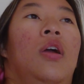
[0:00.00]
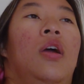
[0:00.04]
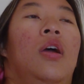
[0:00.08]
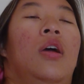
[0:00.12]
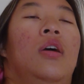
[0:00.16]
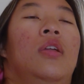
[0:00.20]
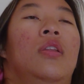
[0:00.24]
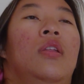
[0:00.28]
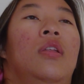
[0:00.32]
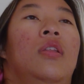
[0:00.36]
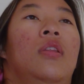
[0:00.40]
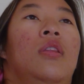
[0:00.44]

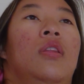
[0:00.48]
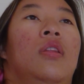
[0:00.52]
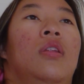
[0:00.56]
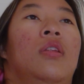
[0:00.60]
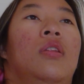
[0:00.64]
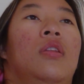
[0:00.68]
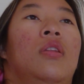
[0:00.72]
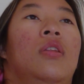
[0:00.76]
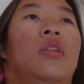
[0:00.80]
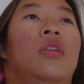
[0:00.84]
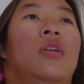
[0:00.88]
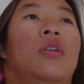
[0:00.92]
And then
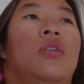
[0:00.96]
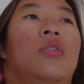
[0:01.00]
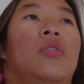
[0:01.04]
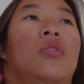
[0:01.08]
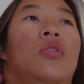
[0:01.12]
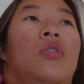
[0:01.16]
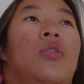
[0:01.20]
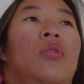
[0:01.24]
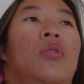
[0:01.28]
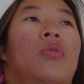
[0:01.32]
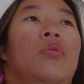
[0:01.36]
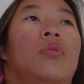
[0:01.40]
the
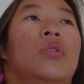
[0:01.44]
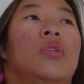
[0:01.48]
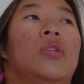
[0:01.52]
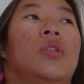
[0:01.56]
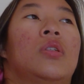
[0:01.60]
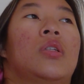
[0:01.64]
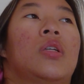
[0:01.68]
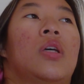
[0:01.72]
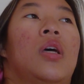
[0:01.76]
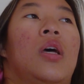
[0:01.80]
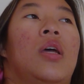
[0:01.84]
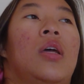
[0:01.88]
girl
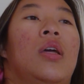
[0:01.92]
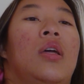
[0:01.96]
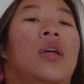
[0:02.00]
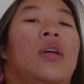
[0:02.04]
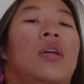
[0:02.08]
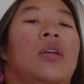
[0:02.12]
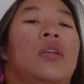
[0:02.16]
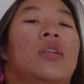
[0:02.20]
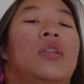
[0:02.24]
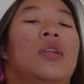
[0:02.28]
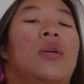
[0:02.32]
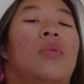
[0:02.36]
was like,
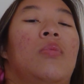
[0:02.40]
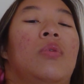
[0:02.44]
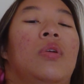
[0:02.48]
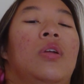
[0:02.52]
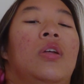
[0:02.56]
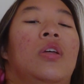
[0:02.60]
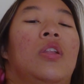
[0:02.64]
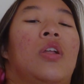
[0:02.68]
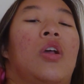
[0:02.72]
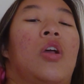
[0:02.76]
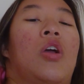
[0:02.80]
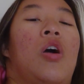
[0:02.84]
someone
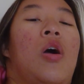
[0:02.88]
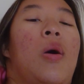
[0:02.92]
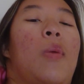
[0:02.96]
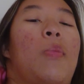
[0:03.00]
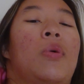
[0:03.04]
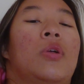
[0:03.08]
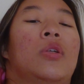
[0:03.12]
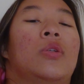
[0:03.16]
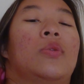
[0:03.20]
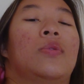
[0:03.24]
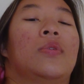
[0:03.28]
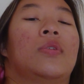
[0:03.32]
in the
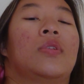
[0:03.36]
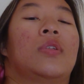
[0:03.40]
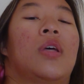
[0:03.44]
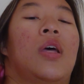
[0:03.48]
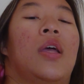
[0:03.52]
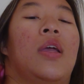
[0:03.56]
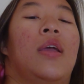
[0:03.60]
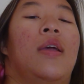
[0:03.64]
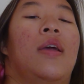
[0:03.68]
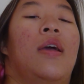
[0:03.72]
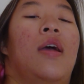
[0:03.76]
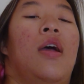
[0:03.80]
comments was
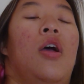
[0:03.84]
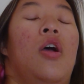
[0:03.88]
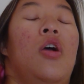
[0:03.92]
like,